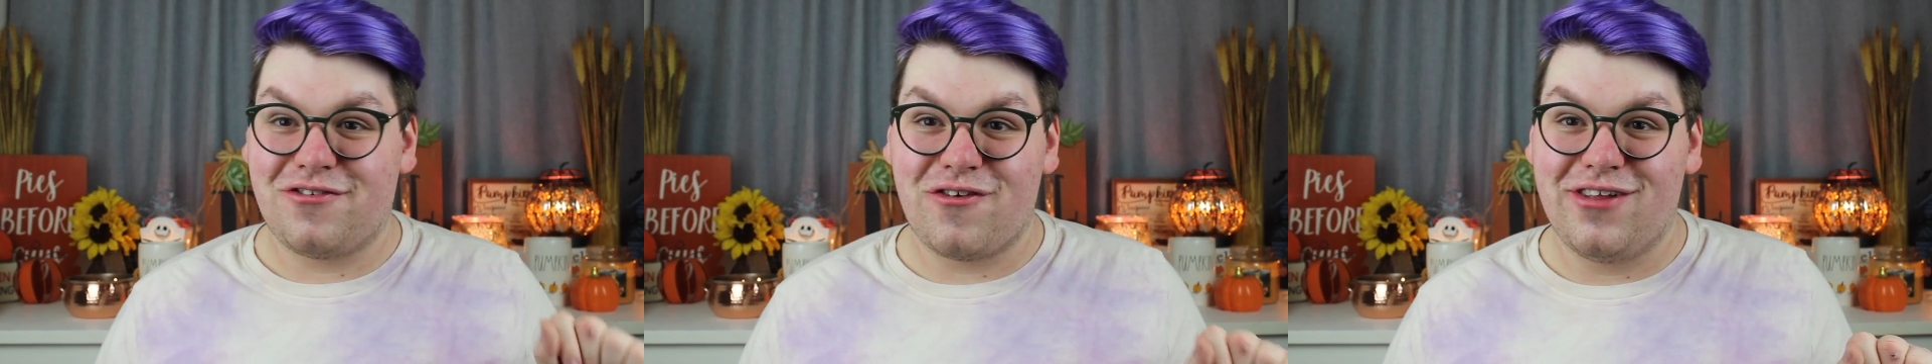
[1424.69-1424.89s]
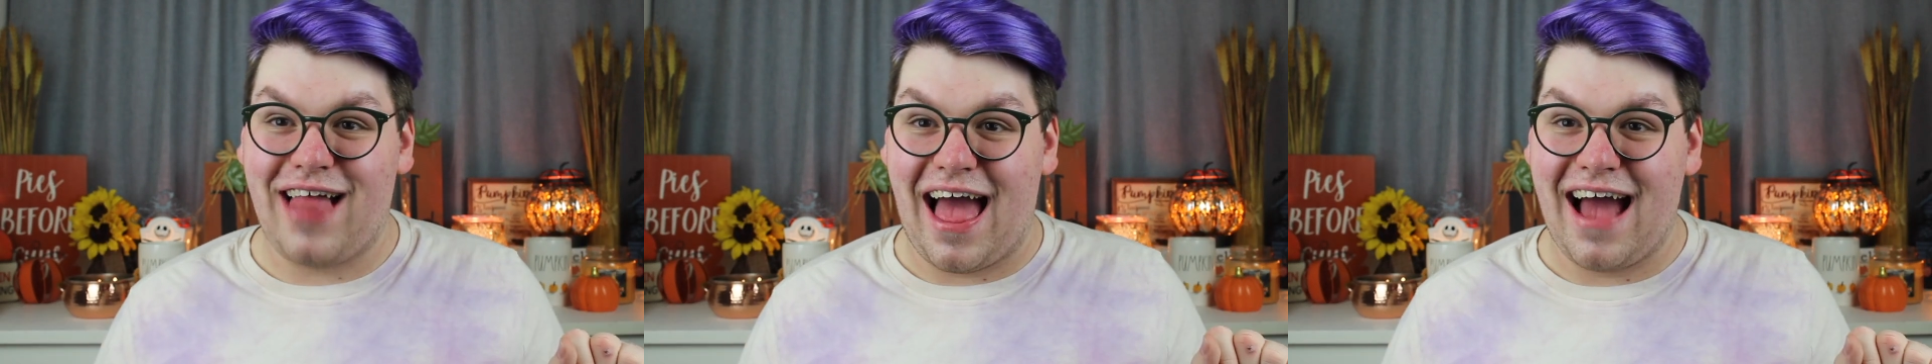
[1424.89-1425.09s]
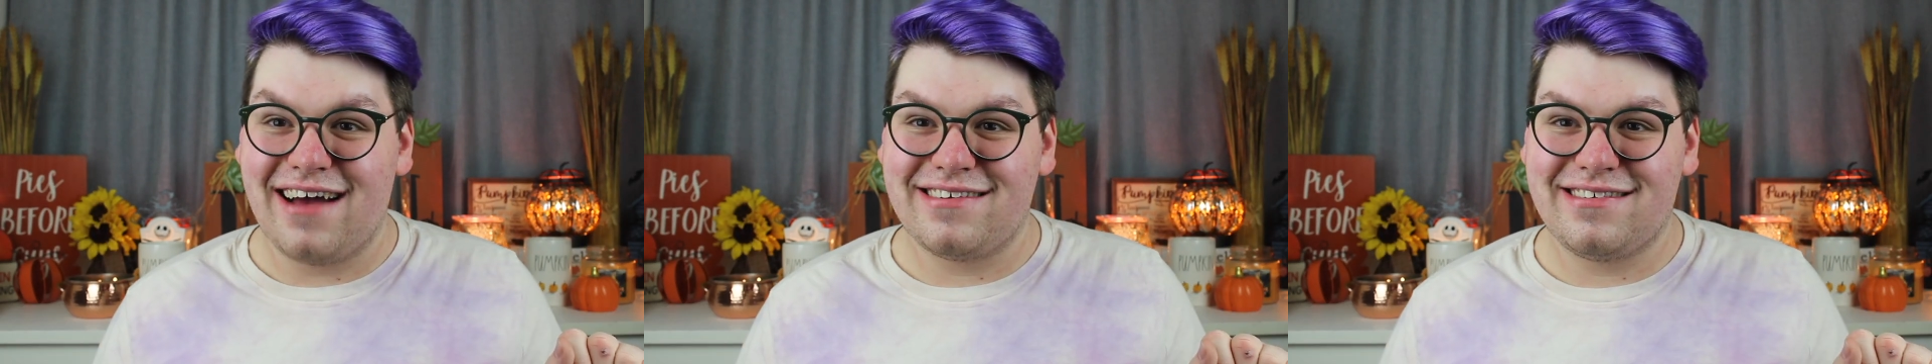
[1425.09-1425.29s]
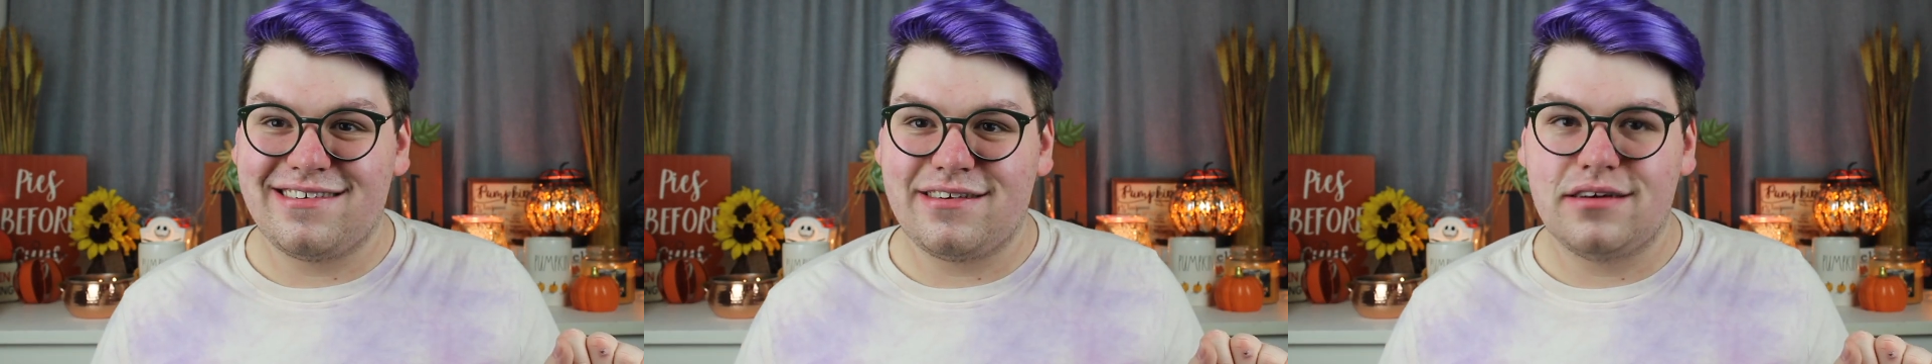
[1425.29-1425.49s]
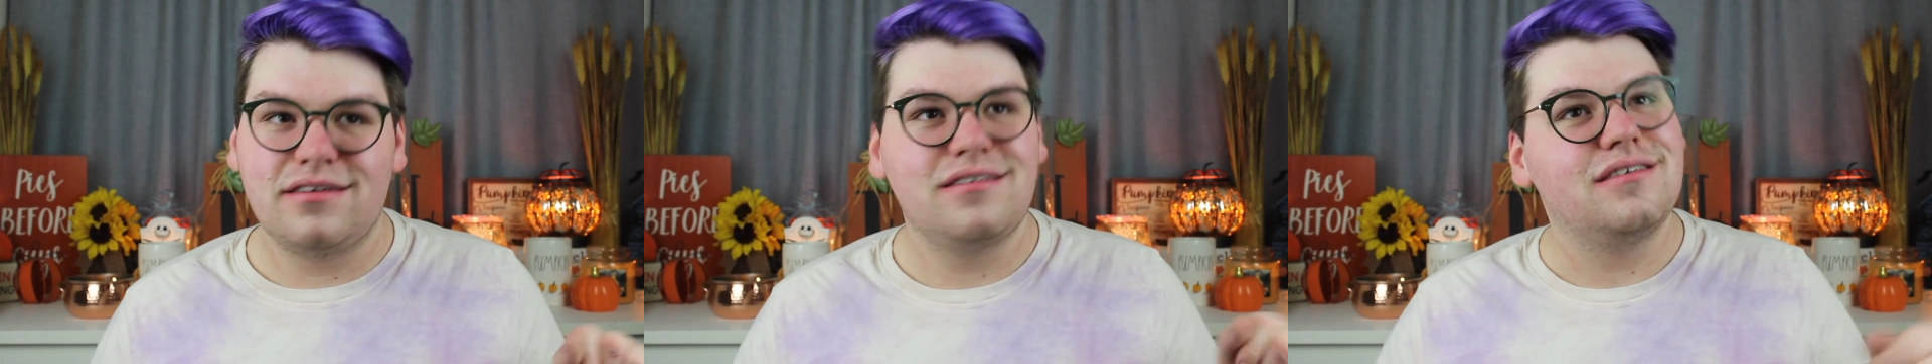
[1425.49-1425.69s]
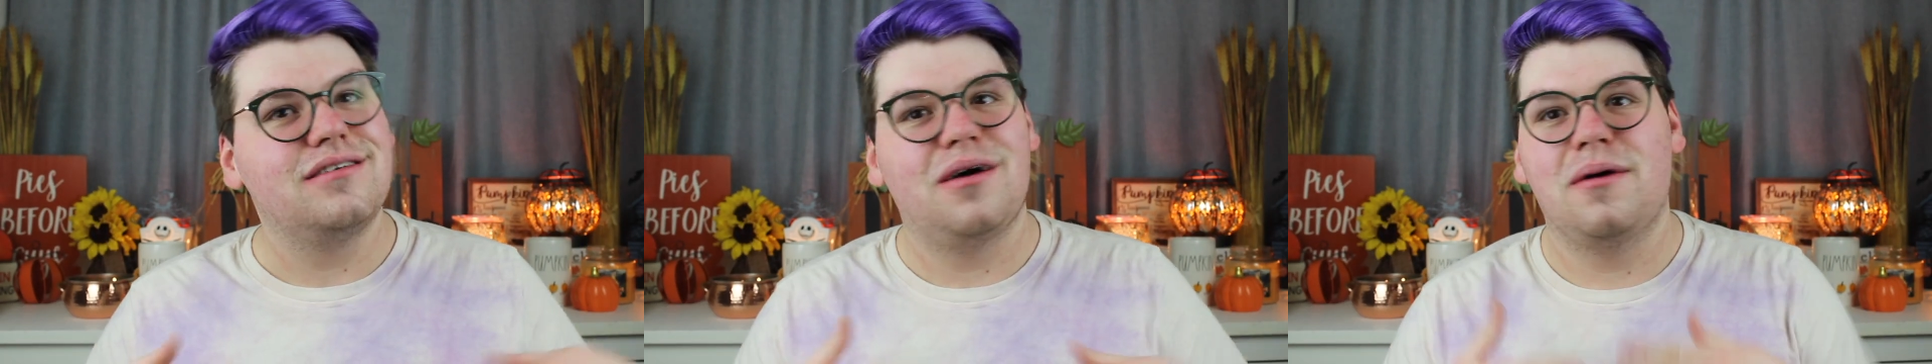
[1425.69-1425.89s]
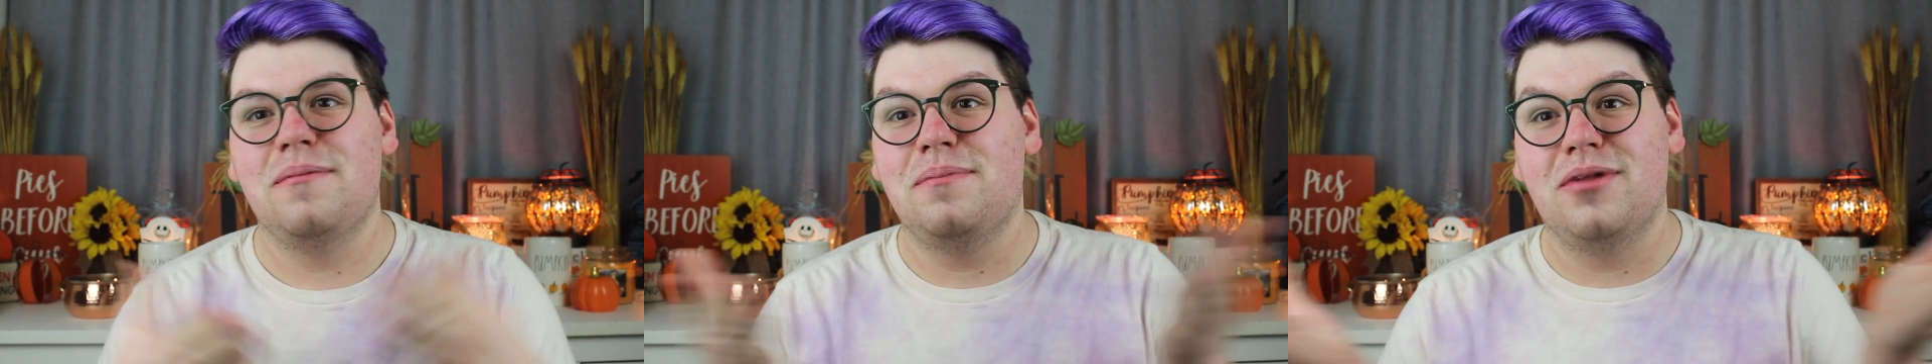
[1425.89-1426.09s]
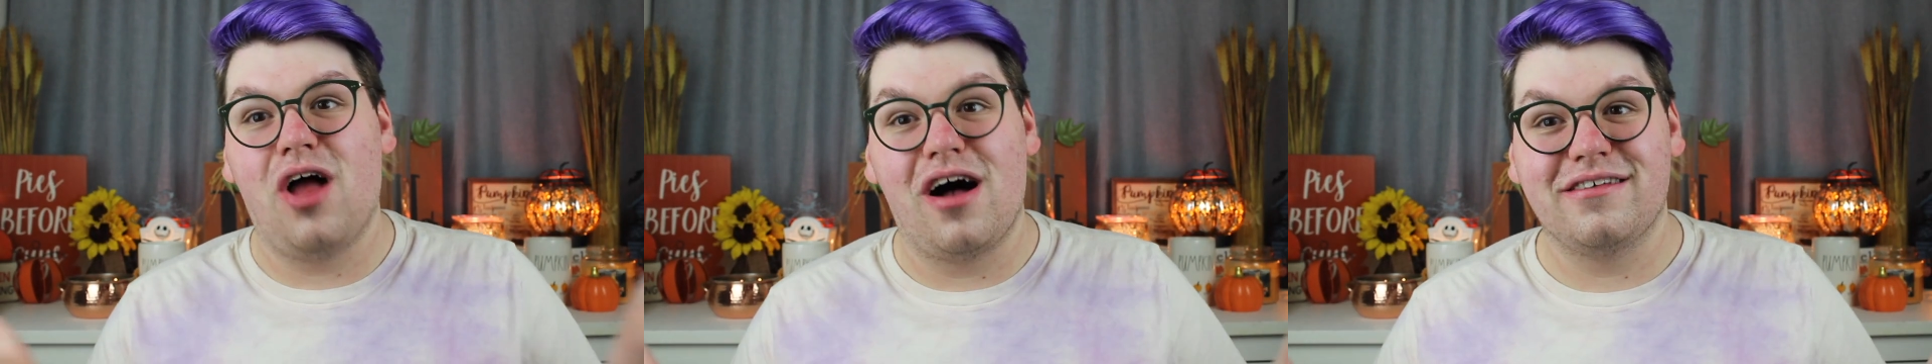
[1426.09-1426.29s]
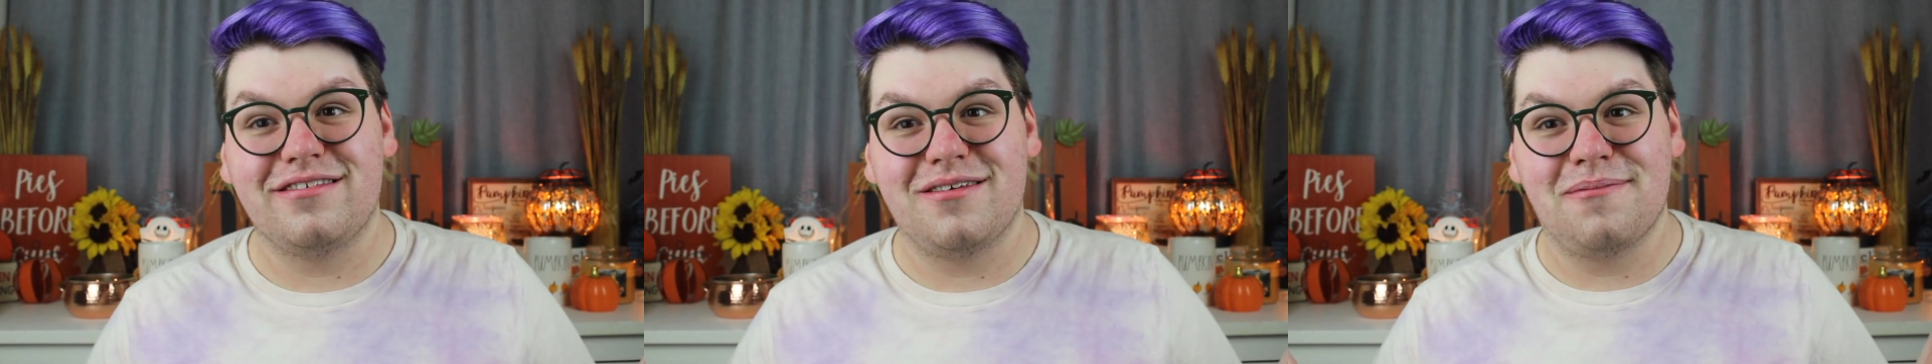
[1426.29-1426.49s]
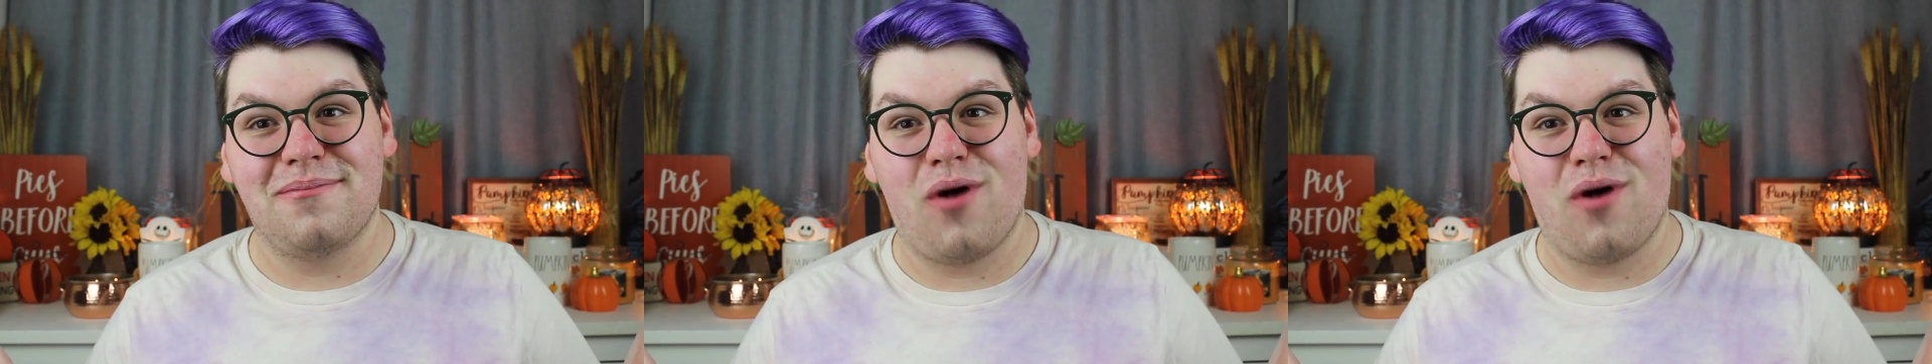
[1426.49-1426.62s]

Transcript: for last blossom